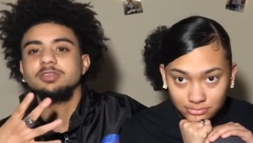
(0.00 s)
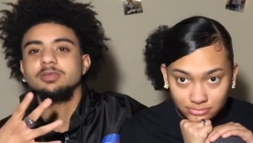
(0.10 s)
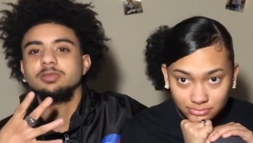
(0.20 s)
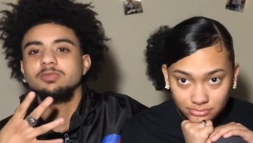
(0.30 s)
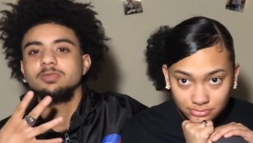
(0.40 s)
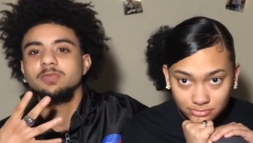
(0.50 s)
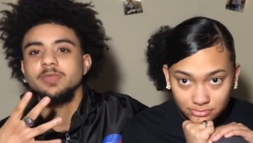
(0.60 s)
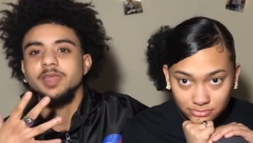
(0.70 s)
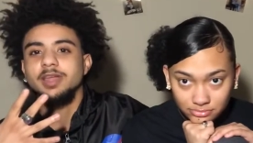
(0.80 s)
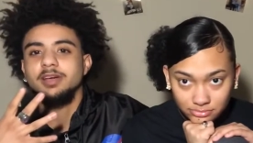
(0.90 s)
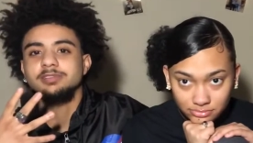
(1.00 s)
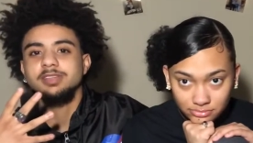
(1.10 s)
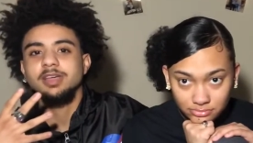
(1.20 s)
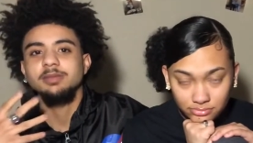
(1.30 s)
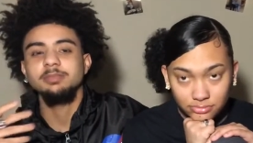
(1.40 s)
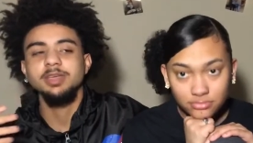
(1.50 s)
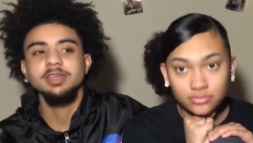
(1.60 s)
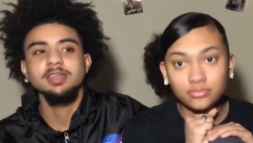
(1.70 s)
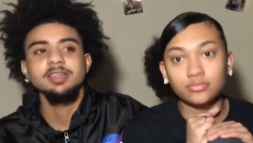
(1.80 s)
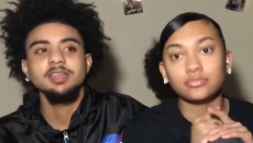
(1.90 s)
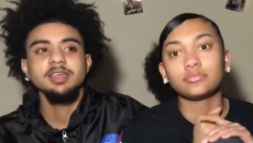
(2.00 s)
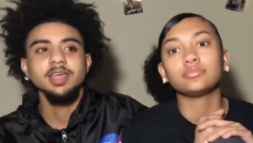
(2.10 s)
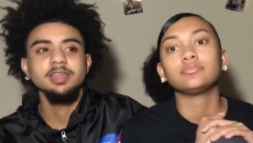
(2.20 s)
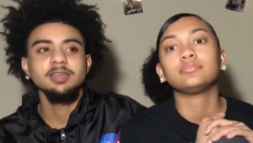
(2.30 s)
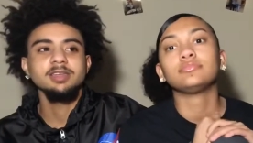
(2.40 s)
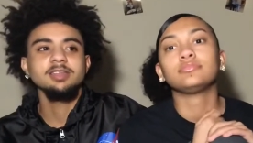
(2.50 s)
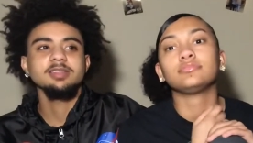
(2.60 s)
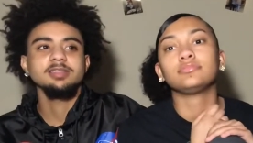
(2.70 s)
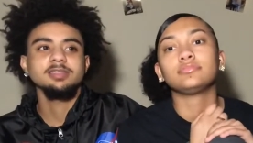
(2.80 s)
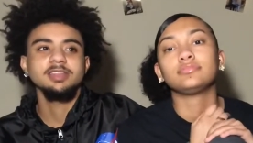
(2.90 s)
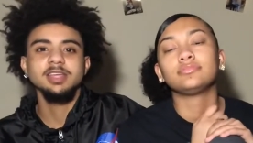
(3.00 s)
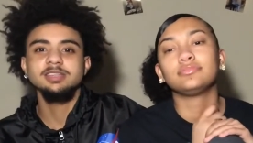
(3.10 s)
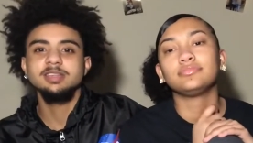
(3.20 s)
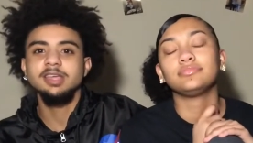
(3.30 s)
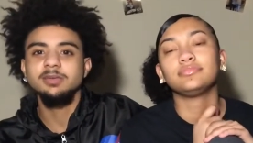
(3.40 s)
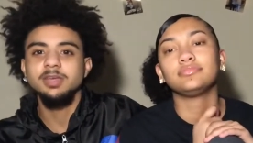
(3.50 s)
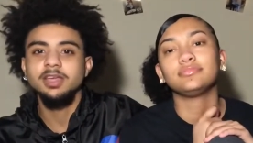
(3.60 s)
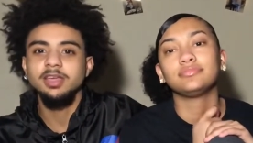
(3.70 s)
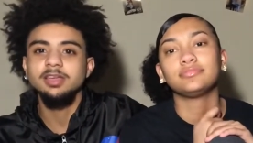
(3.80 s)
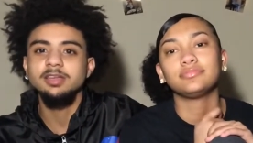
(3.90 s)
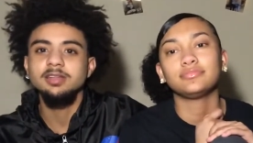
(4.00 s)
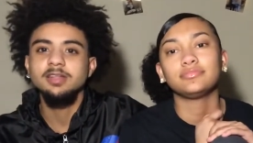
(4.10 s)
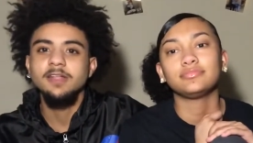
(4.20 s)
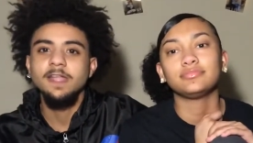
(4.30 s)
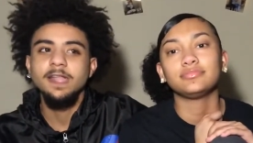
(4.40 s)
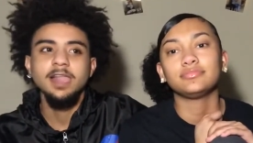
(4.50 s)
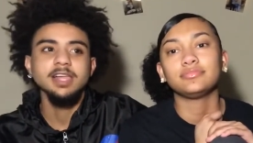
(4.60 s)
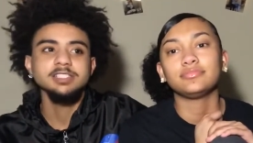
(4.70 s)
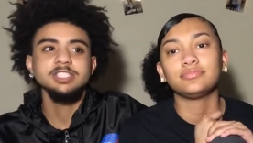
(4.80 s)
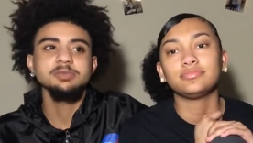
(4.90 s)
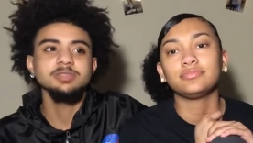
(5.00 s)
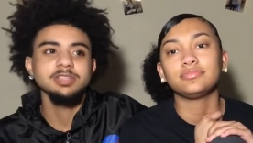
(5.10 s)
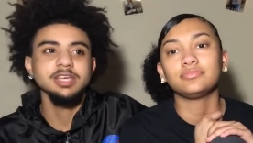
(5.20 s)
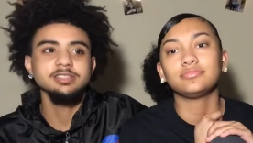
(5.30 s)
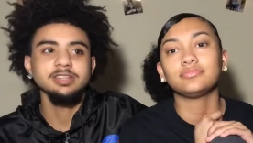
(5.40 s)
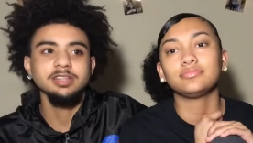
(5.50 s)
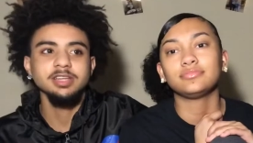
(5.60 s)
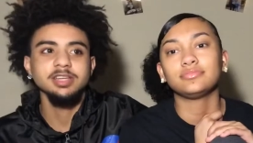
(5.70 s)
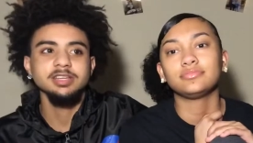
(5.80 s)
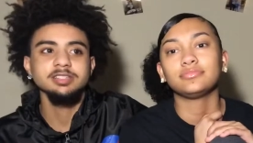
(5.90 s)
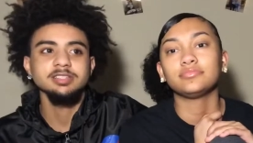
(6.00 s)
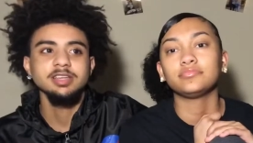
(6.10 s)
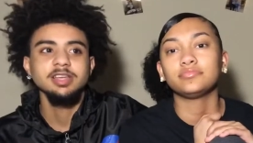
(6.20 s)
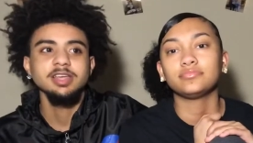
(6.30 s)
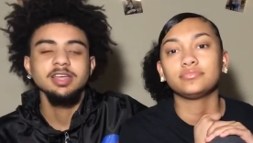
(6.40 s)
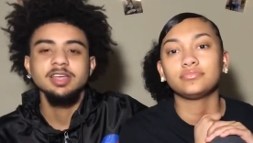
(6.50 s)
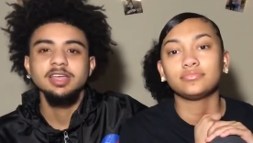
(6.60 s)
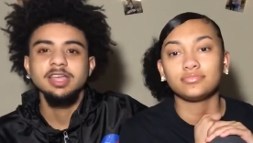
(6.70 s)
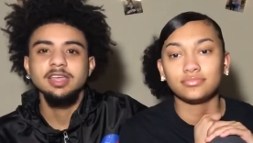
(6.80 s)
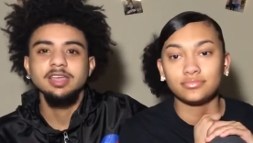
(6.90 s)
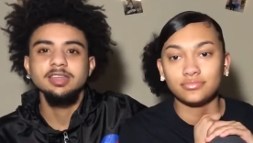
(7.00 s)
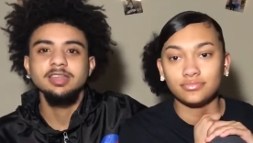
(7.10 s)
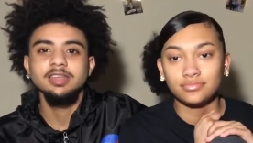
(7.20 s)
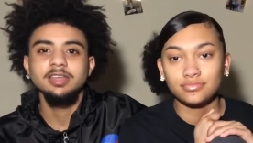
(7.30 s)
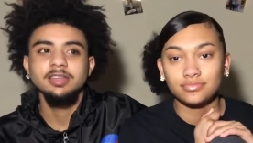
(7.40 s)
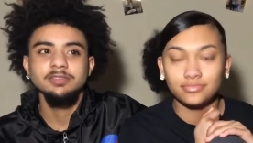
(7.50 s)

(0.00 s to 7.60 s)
Speaker 1: the group. And I was like, bet. And then the next day we came, and she was late to class. And then